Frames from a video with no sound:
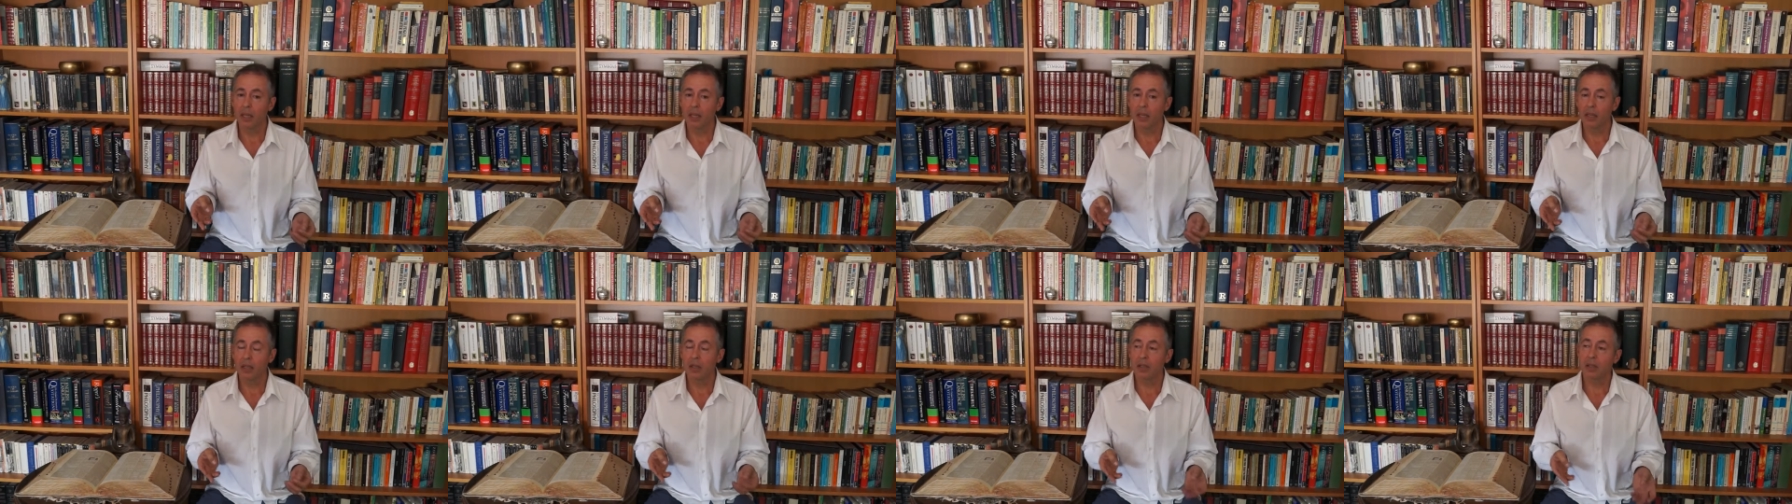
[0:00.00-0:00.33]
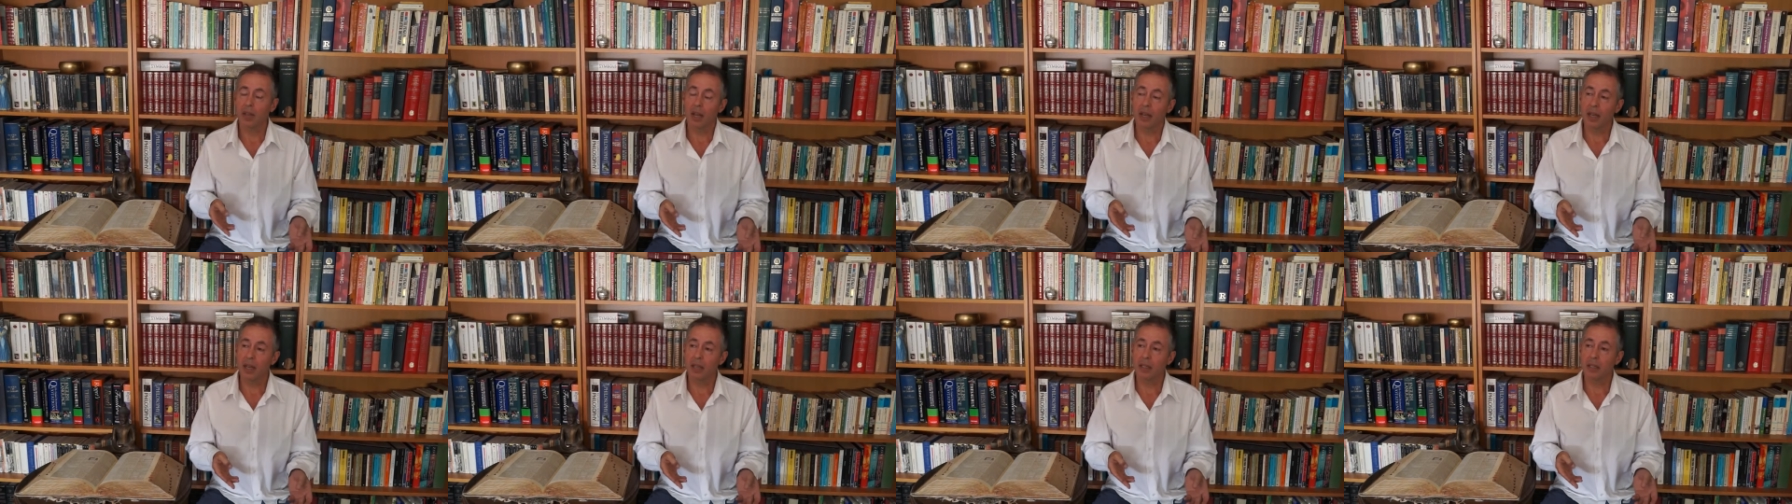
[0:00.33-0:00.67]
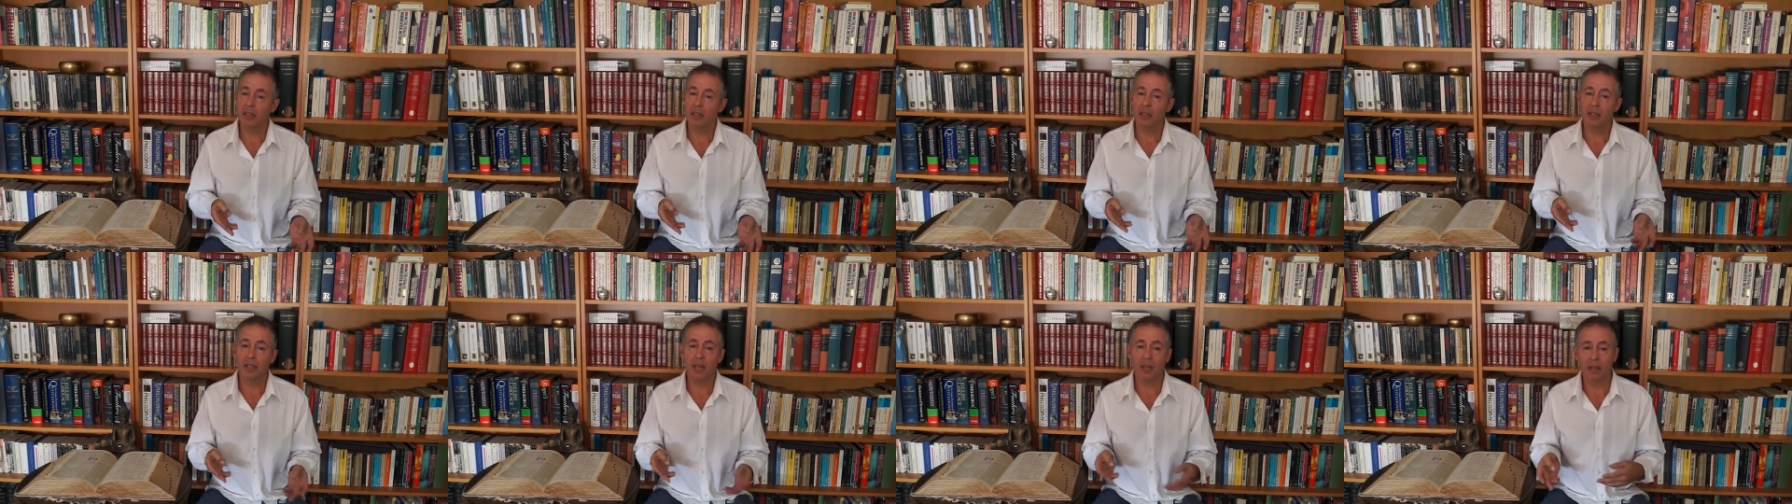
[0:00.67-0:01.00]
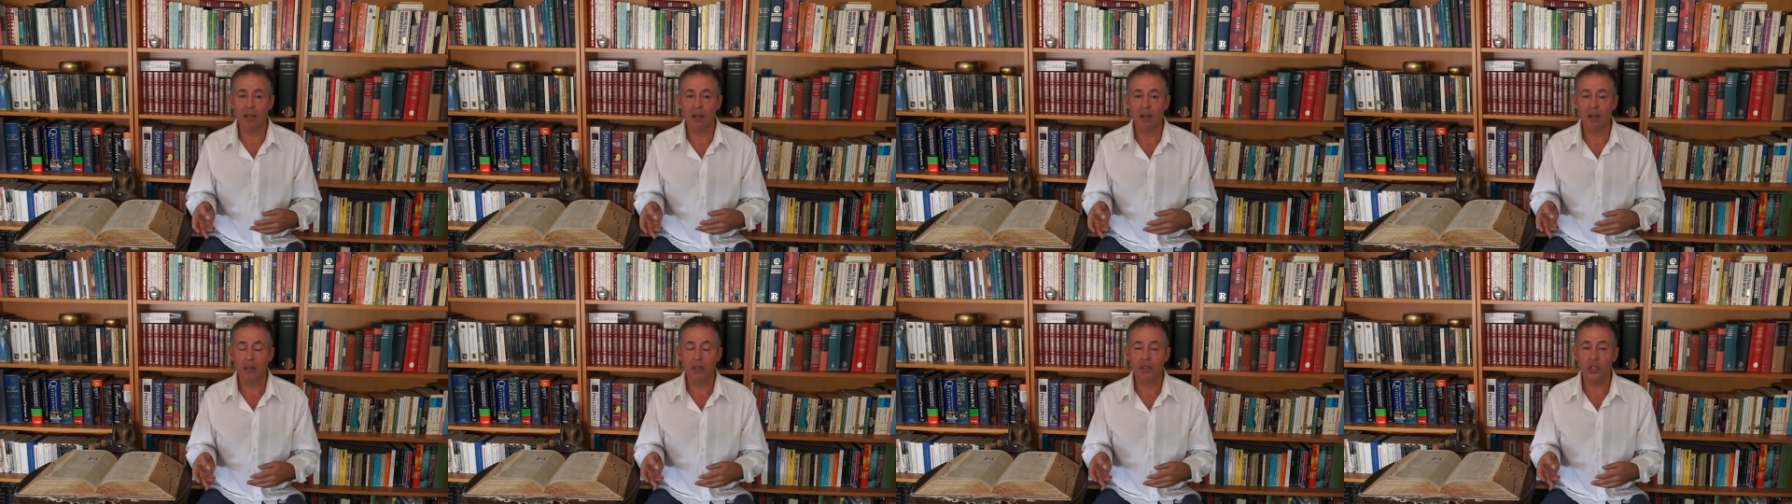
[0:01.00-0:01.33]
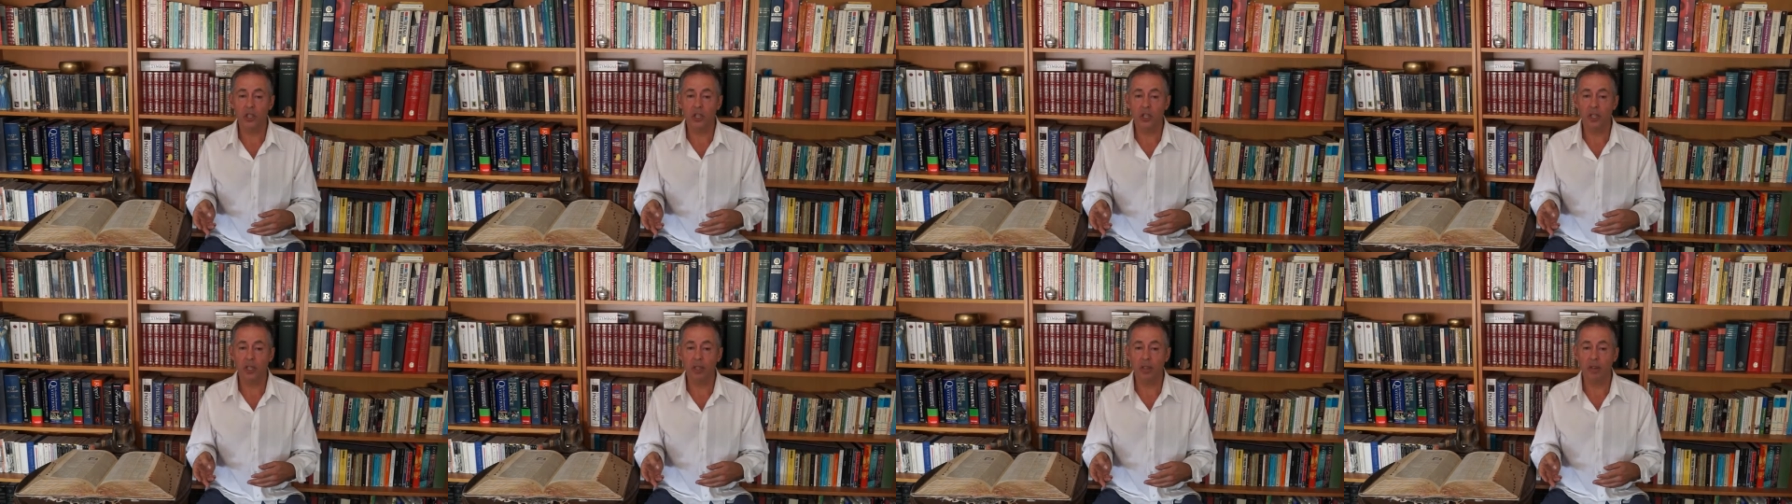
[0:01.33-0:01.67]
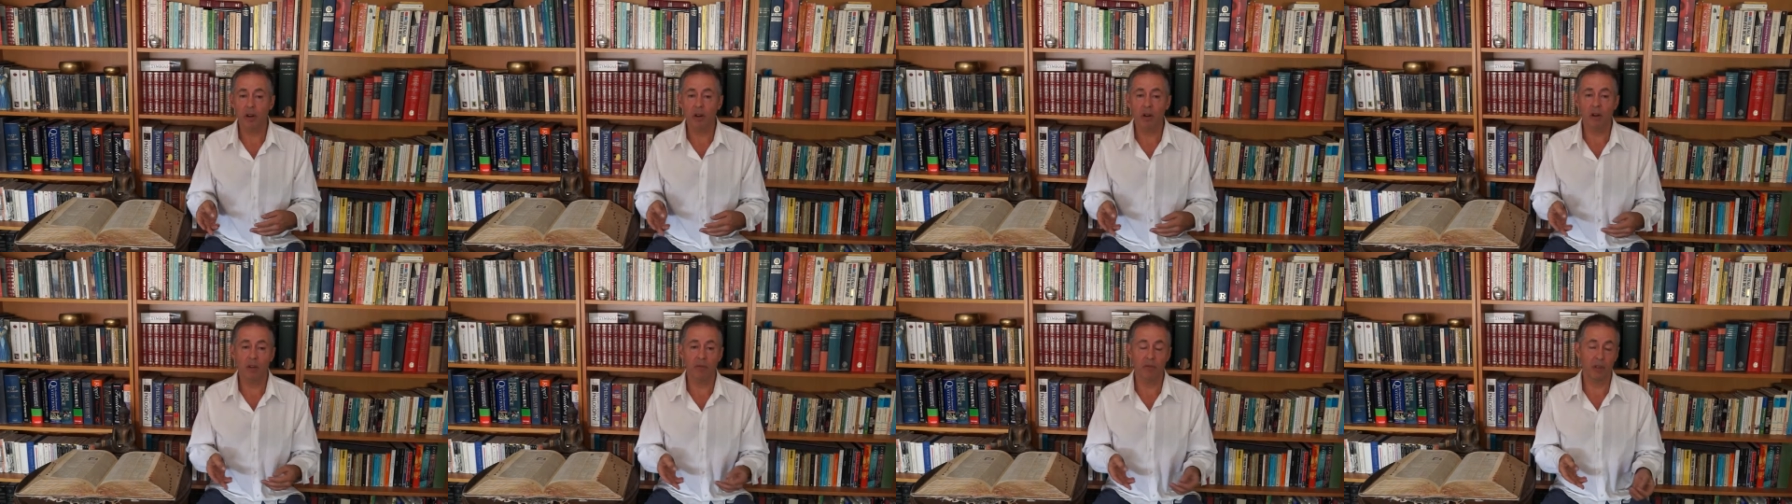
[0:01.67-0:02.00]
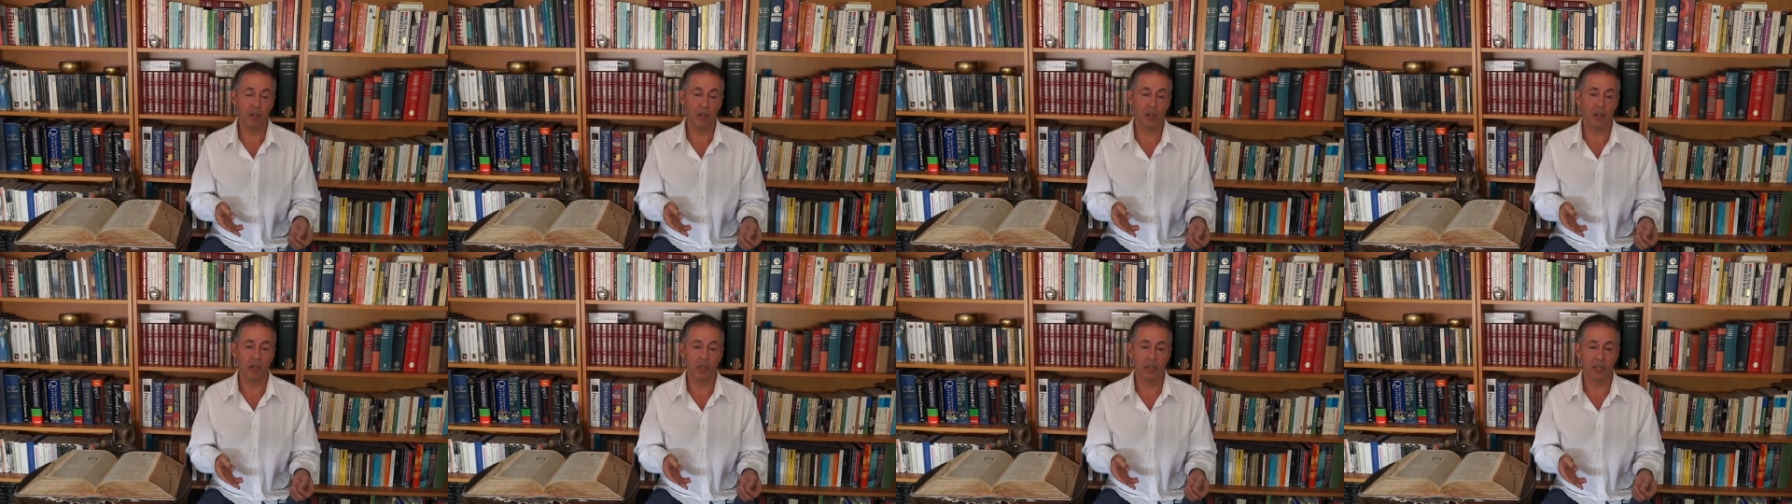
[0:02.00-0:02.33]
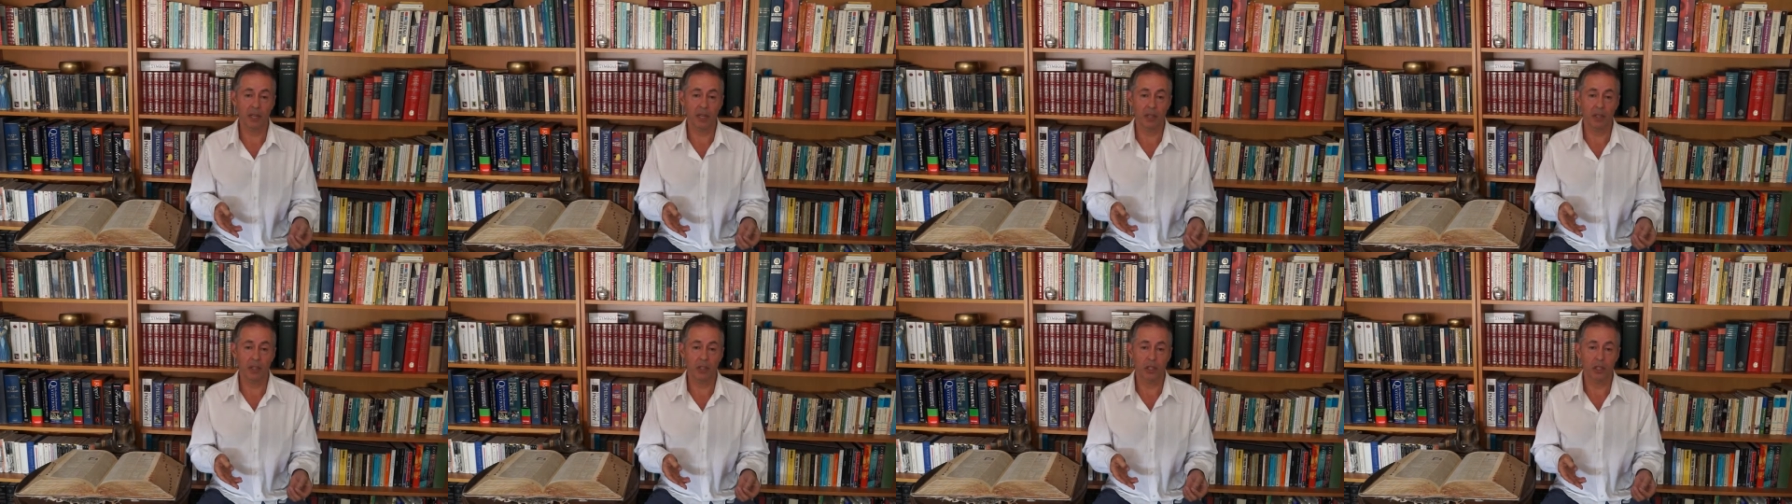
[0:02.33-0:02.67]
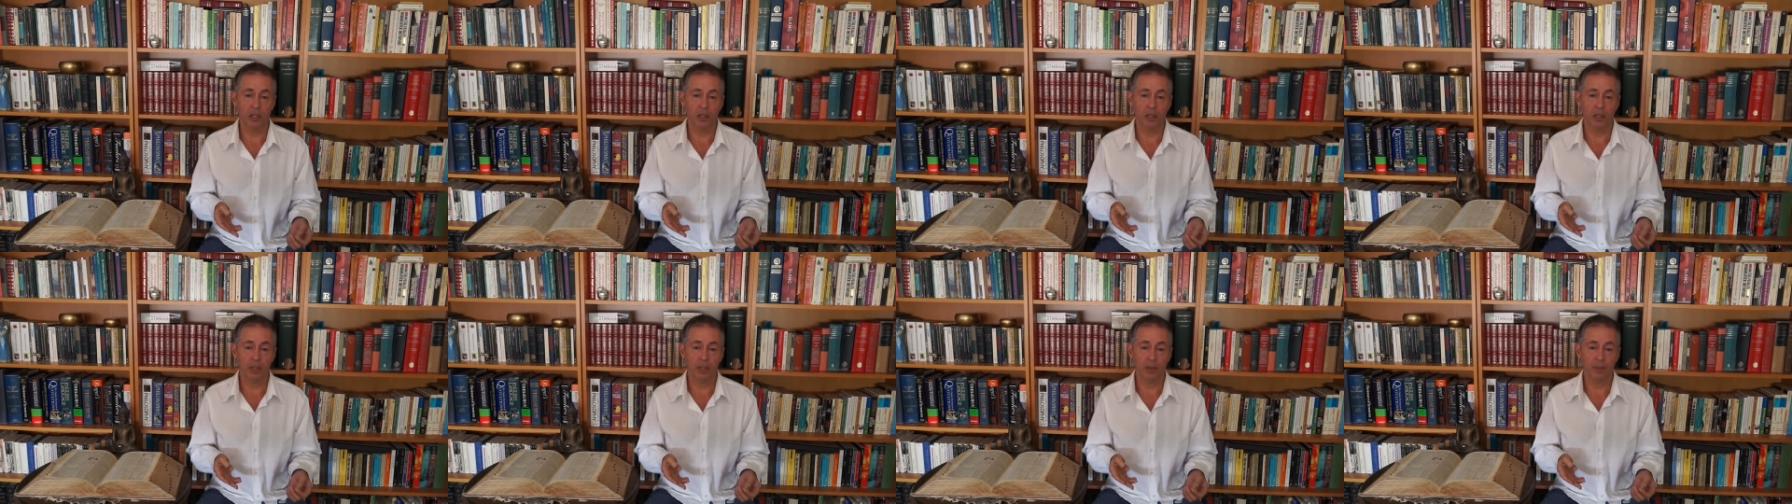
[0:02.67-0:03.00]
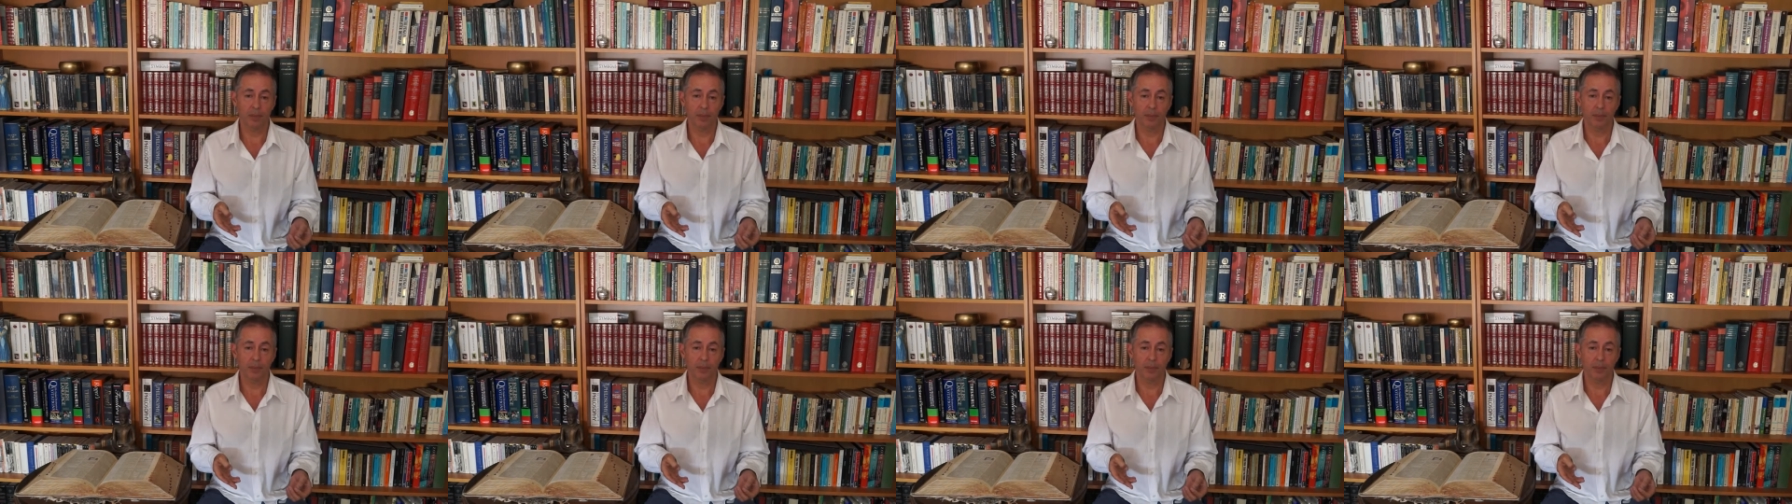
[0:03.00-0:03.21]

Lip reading: science, technology, and artificial intelligence.